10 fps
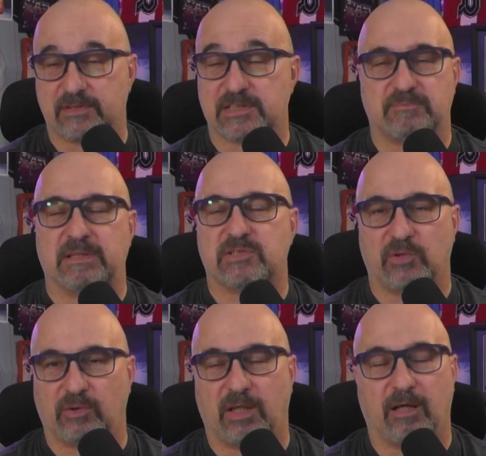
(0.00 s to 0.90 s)
It's been so
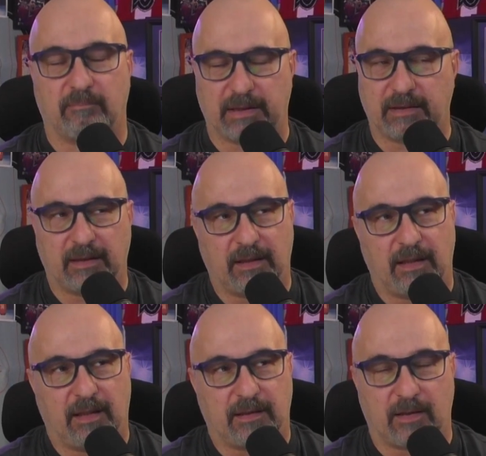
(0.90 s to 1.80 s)
long. But
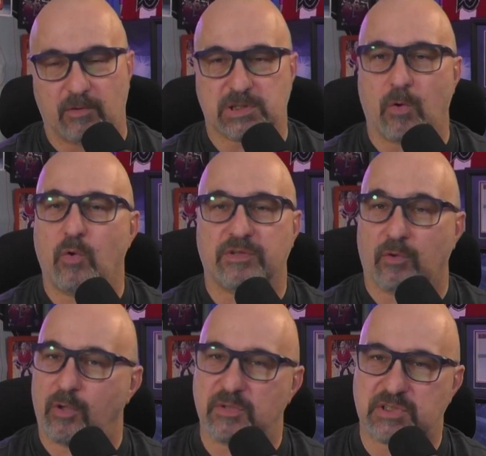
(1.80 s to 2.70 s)
there were
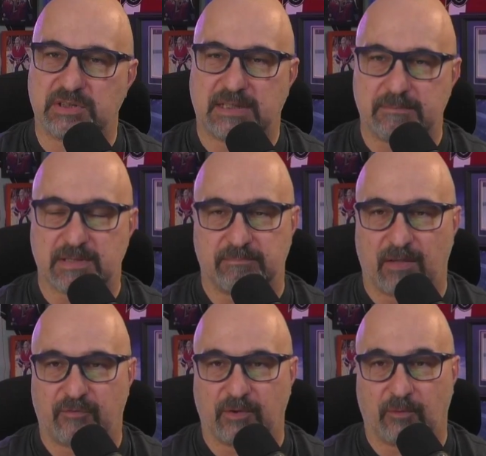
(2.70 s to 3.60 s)
always good teams in Buffalo,